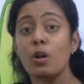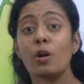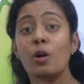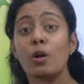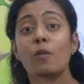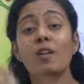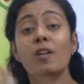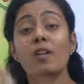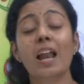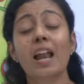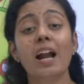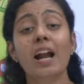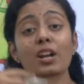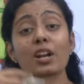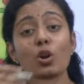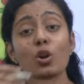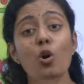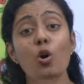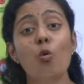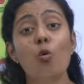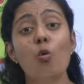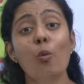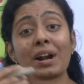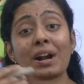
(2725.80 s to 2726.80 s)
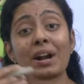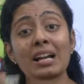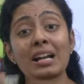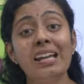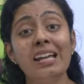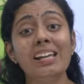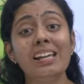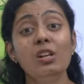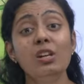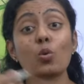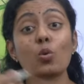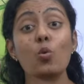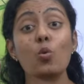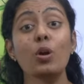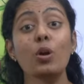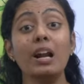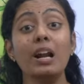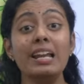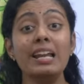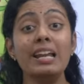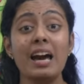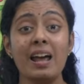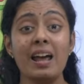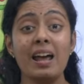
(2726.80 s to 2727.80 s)
will undergo only
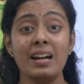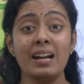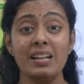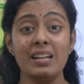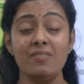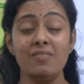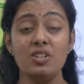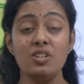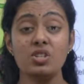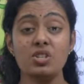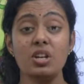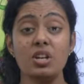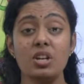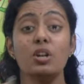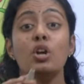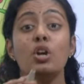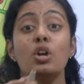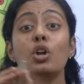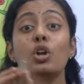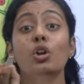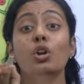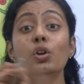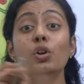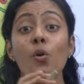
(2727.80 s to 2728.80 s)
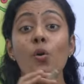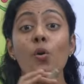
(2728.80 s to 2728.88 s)
nuclear division, no